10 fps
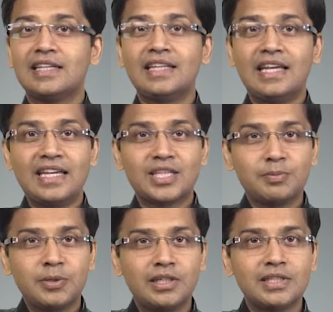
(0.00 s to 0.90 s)
the
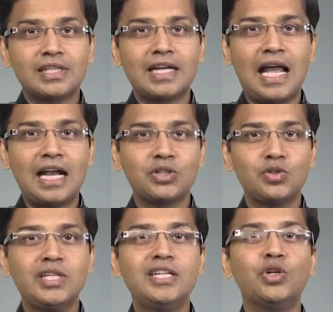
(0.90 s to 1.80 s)
experts are
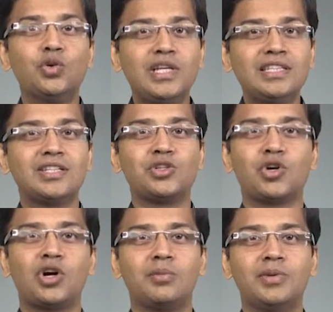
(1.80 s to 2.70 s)
actually knowing the
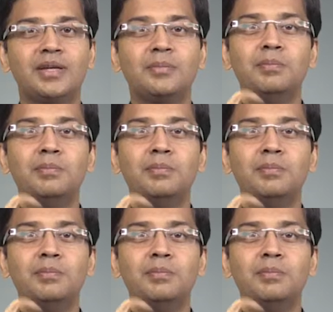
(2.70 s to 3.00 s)
job